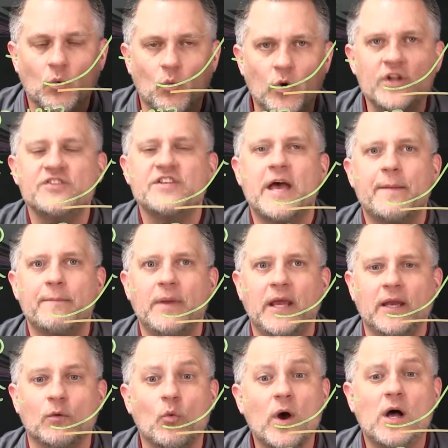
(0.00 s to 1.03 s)
What does that
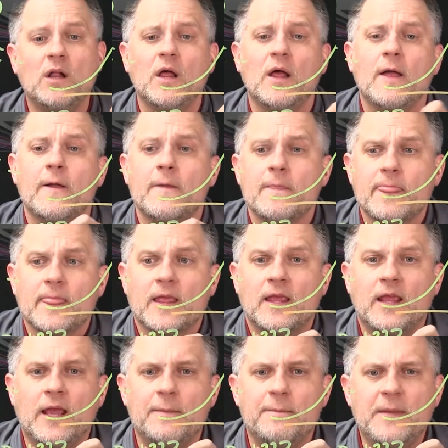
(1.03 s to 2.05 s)
mean? Well,
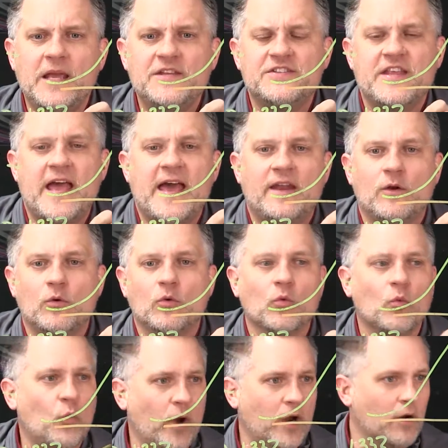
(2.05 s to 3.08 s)
it means that
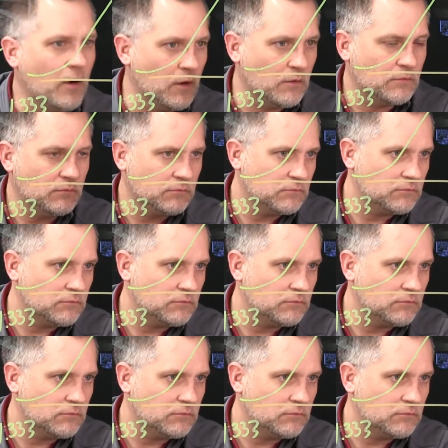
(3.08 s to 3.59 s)
we're